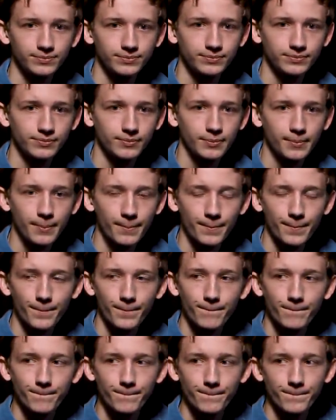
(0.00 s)

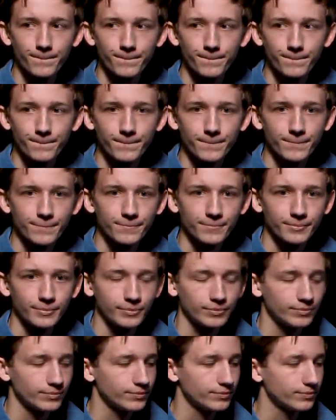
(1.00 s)

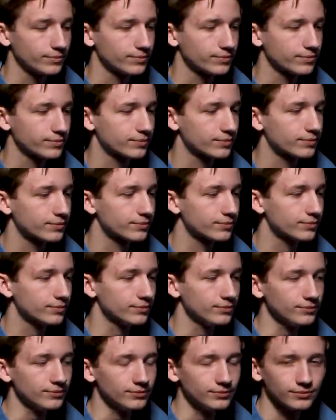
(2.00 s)

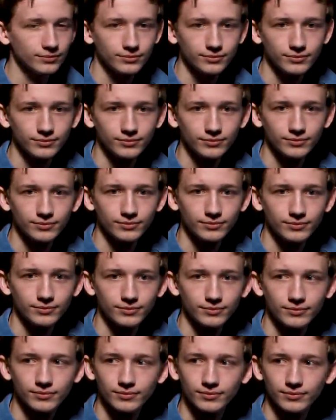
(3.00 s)

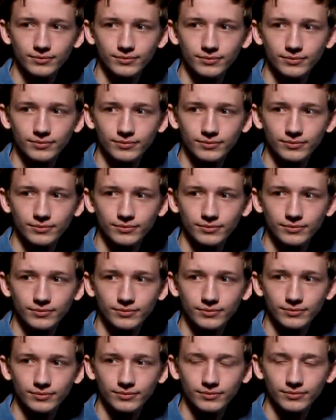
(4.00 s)

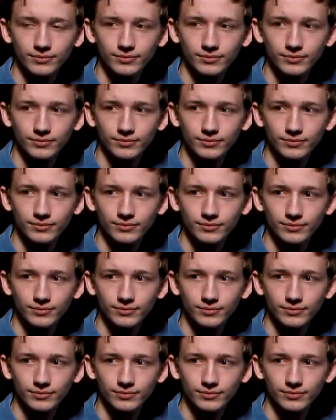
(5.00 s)
[no speech]